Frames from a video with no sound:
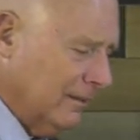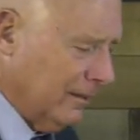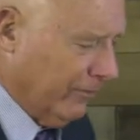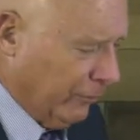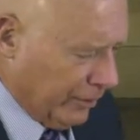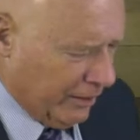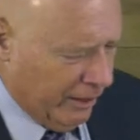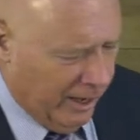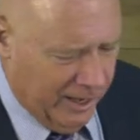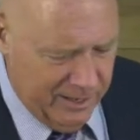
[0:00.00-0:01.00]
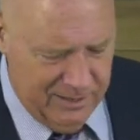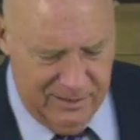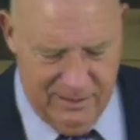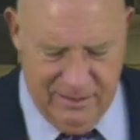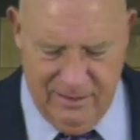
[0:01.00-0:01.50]
If only God
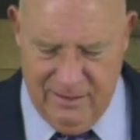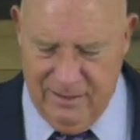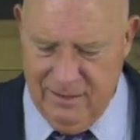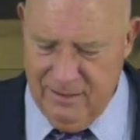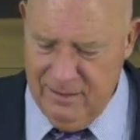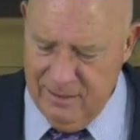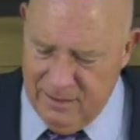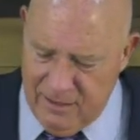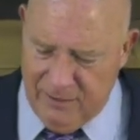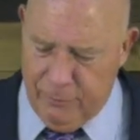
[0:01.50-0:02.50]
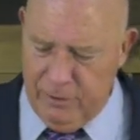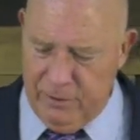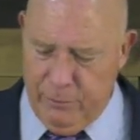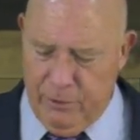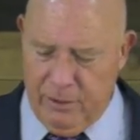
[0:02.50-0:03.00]
had written
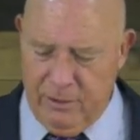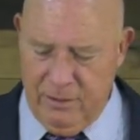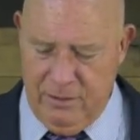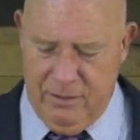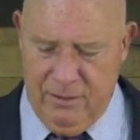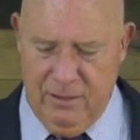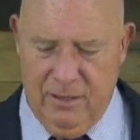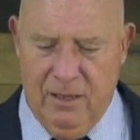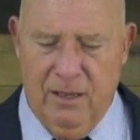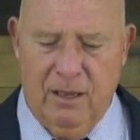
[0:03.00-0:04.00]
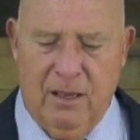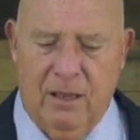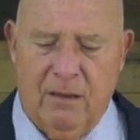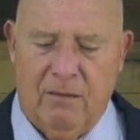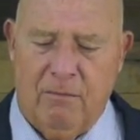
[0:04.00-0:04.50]
a book,
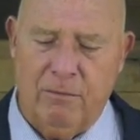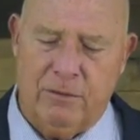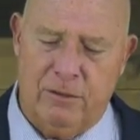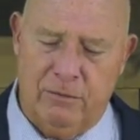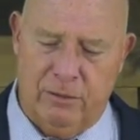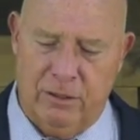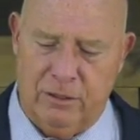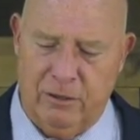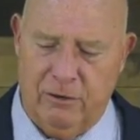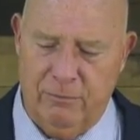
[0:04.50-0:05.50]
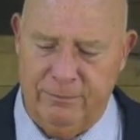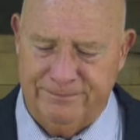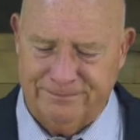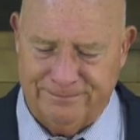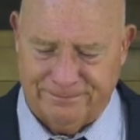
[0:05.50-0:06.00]
what would you do with it, Job?
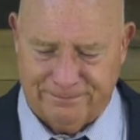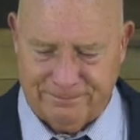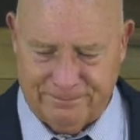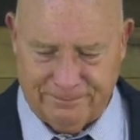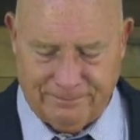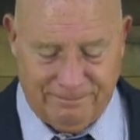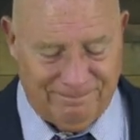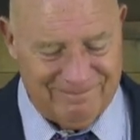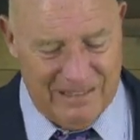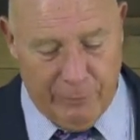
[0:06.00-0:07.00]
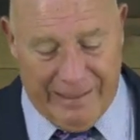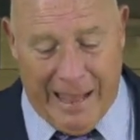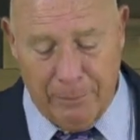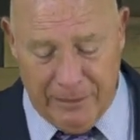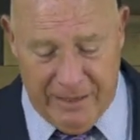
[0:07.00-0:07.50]
Well,
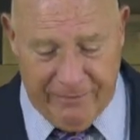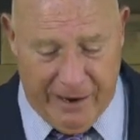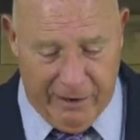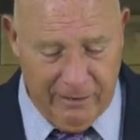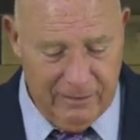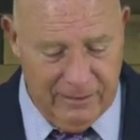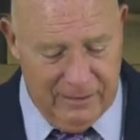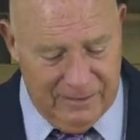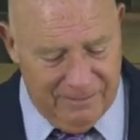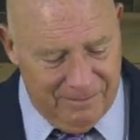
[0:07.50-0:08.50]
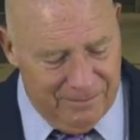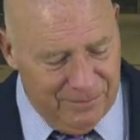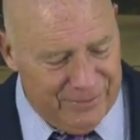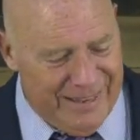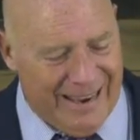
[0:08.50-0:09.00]
I believe our
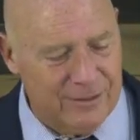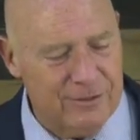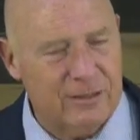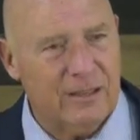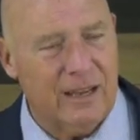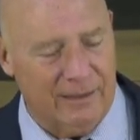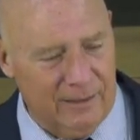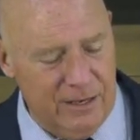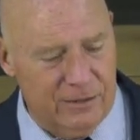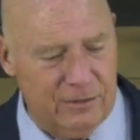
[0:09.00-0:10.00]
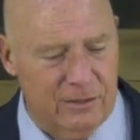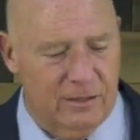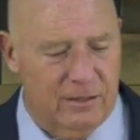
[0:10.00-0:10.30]
text at least